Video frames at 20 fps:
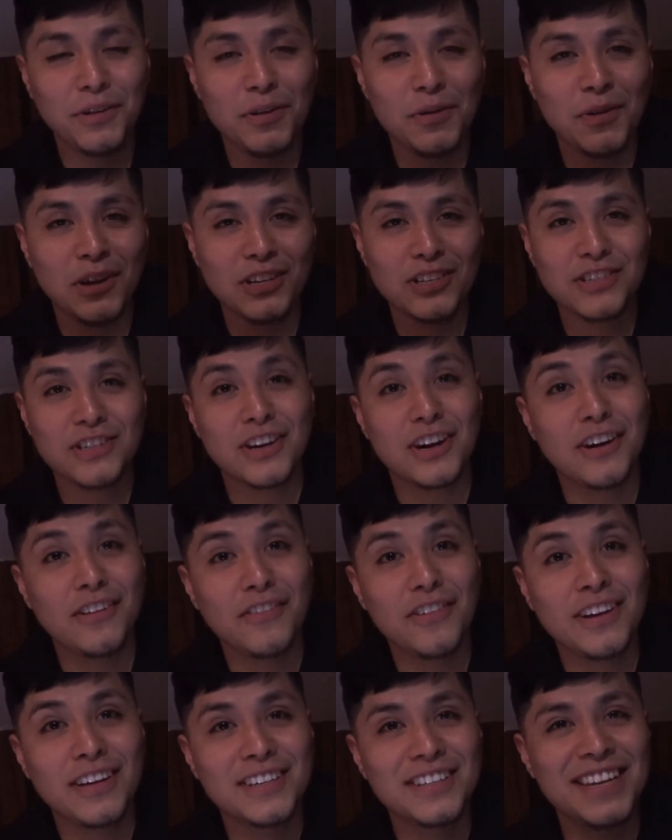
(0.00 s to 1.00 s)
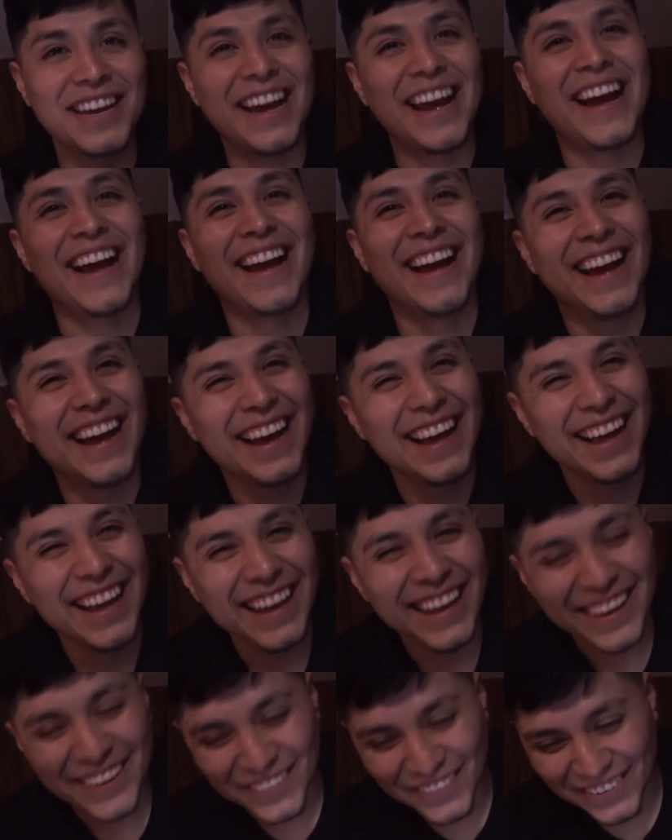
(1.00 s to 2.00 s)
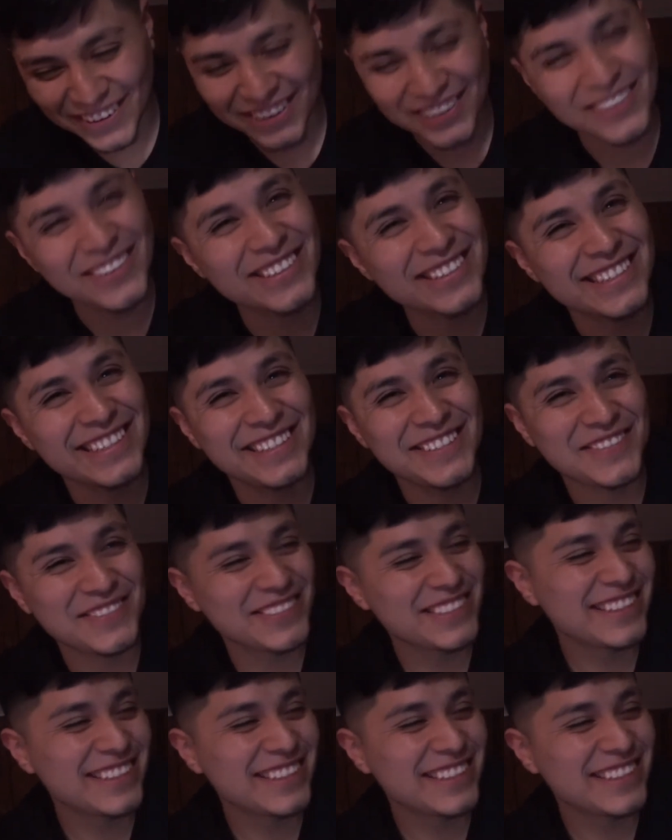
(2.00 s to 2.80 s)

we watch Scarface, we're gonna go to sleep.